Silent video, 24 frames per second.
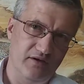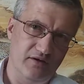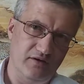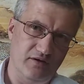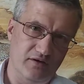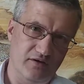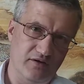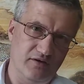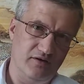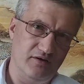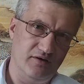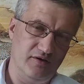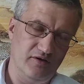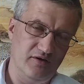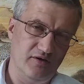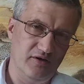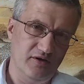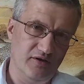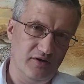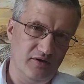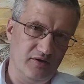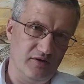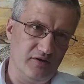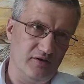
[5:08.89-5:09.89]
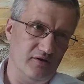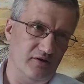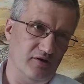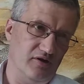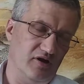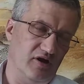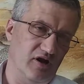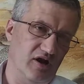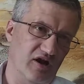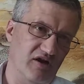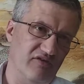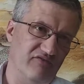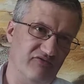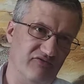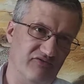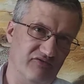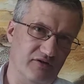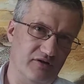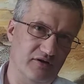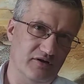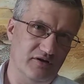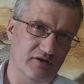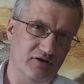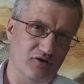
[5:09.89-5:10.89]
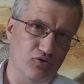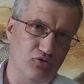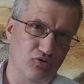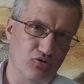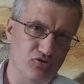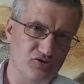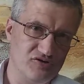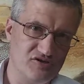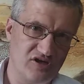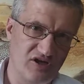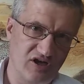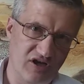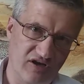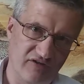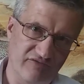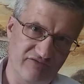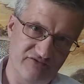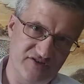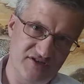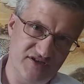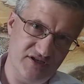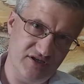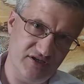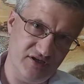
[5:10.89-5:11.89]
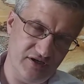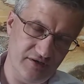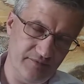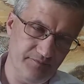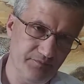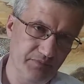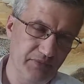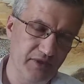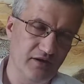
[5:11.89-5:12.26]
half horse, half deer,